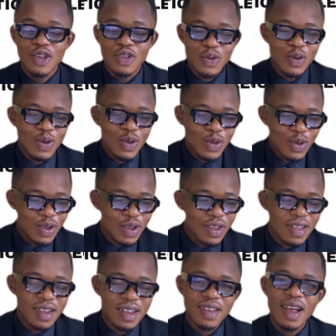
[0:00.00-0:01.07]
So
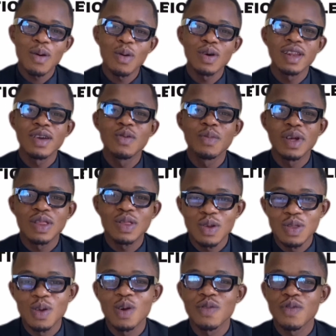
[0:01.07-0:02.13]
these are what legal
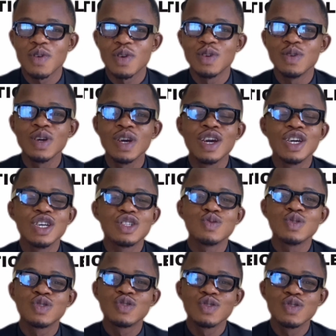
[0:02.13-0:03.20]
method does for you. It
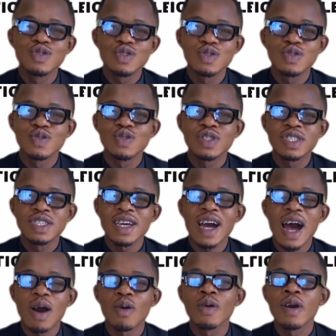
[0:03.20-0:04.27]
will introduce you to see
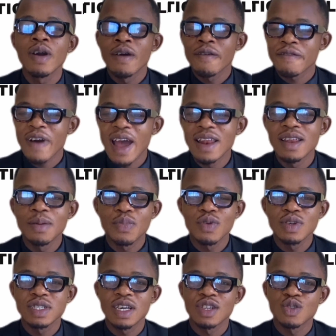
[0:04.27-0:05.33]
how filing
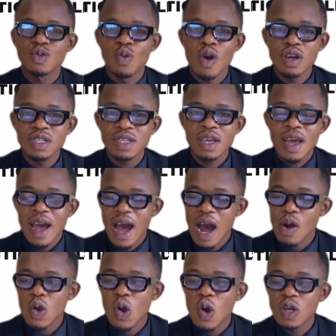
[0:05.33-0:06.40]
process works,
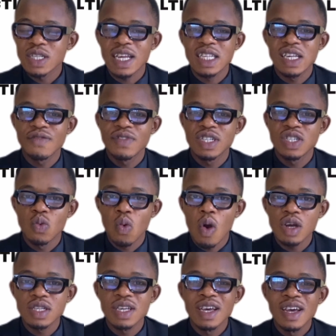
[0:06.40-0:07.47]
how court activity
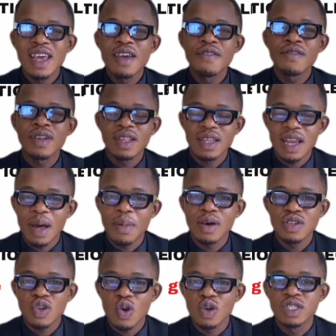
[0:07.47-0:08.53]
works, everything
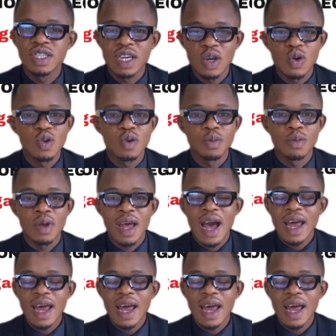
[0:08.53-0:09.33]
about court decorum.